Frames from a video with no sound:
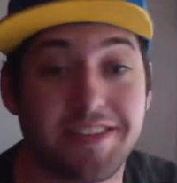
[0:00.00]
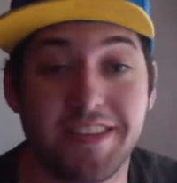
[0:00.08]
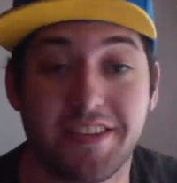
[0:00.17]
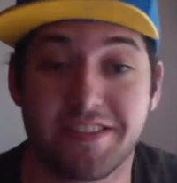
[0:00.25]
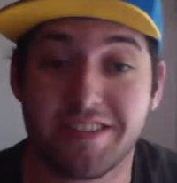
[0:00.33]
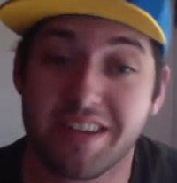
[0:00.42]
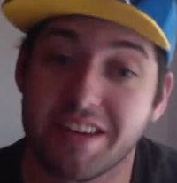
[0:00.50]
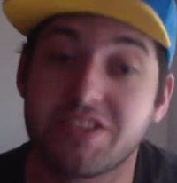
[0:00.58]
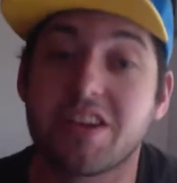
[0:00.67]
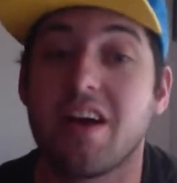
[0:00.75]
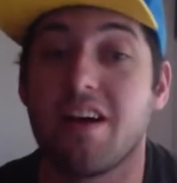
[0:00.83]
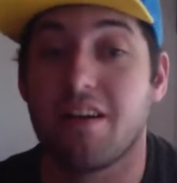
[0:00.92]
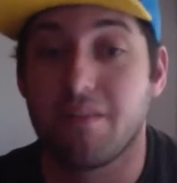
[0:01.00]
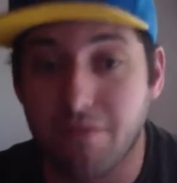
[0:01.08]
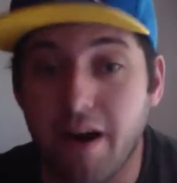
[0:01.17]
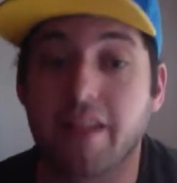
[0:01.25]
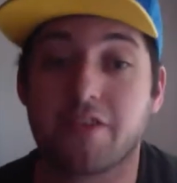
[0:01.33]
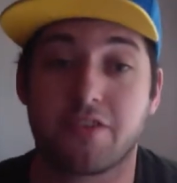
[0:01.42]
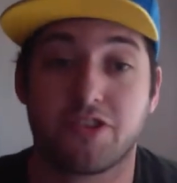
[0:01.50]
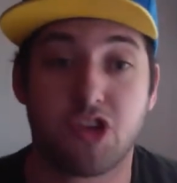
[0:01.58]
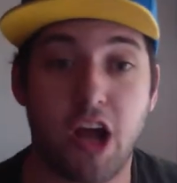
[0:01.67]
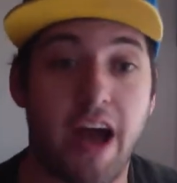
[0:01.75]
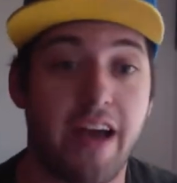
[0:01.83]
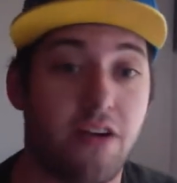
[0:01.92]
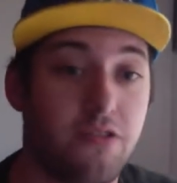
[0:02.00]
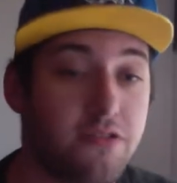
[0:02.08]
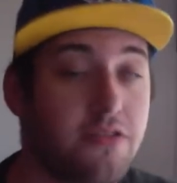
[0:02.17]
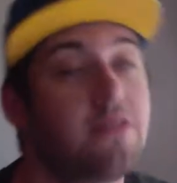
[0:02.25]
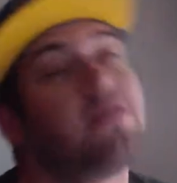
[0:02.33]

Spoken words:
and years and years, father a child.